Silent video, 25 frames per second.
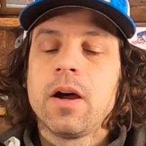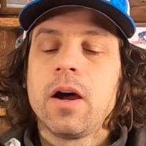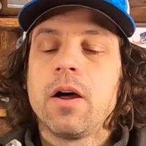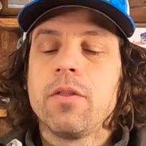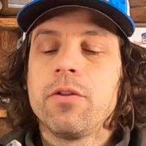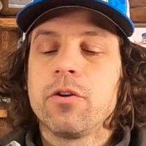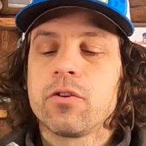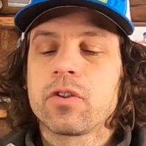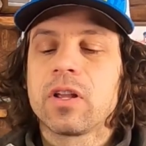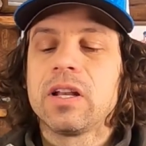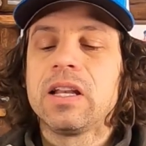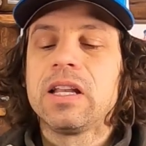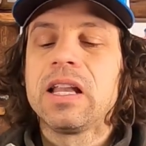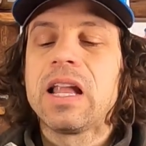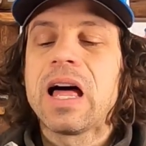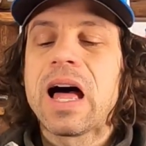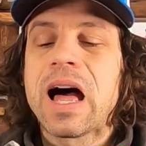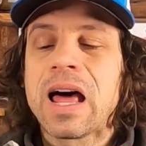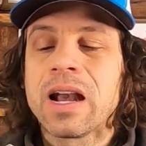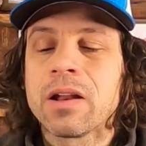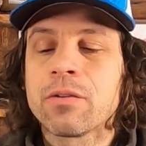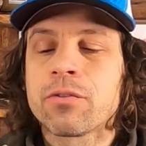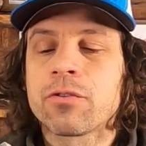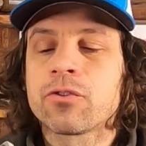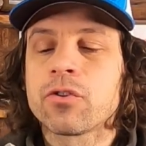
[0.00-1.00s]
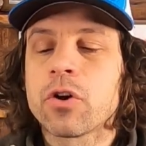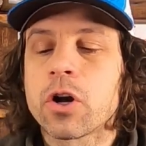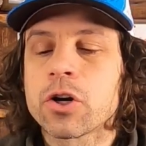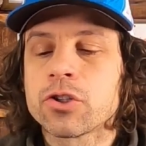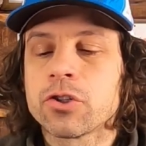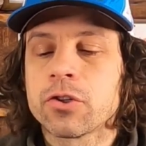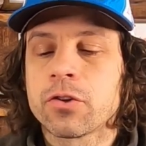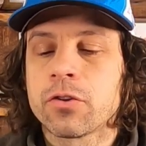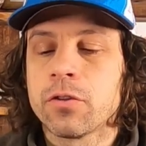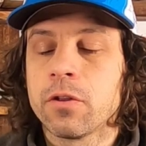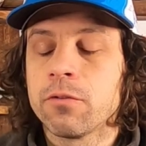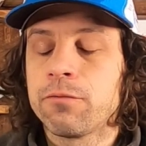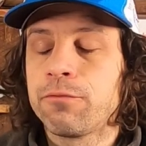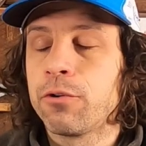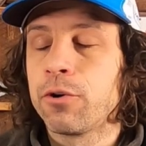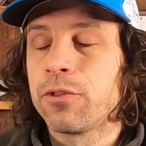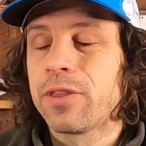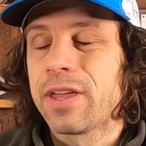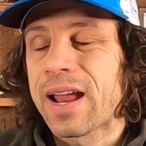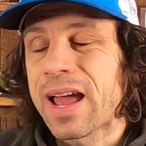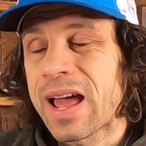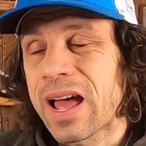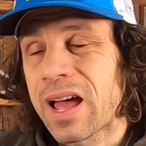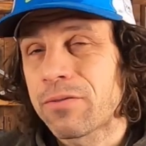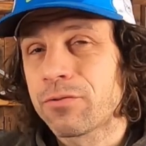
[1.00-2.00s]
There's a lot of structures in the foot
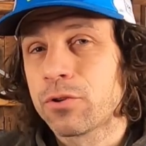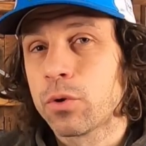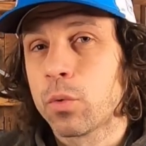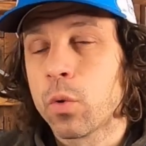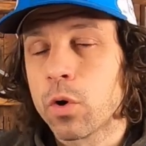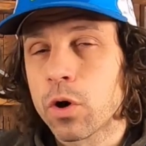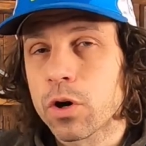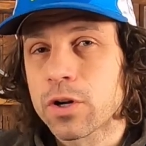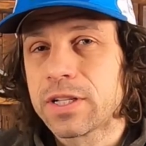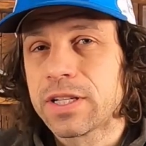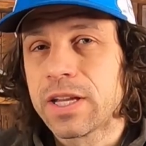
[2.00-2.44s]
that have to work